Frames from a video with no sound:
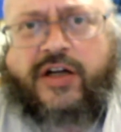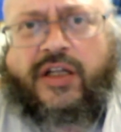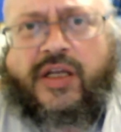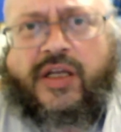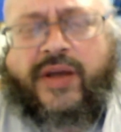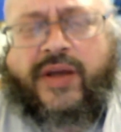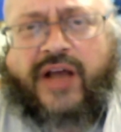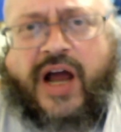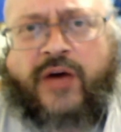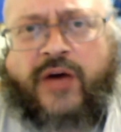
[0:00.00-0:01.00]
by the Congress
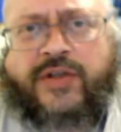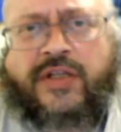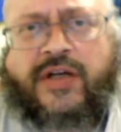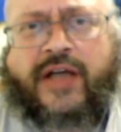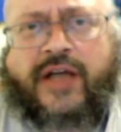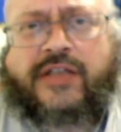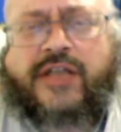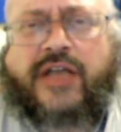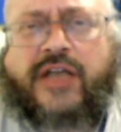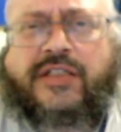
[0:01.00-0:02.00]
of the United States in
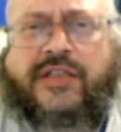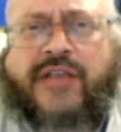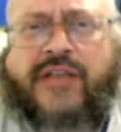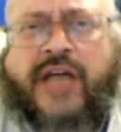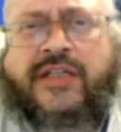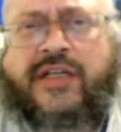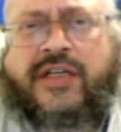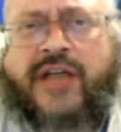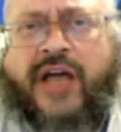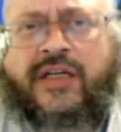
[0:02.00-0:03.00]

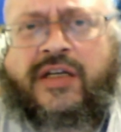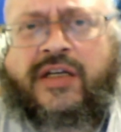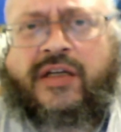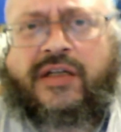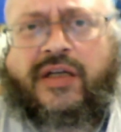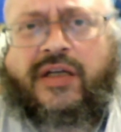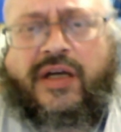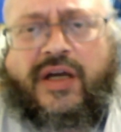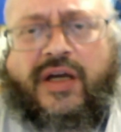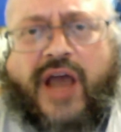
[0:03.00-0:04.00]
1990,
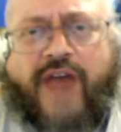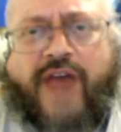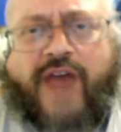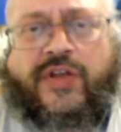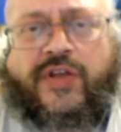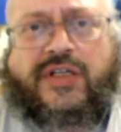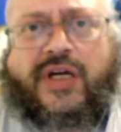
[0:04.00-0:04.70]
after the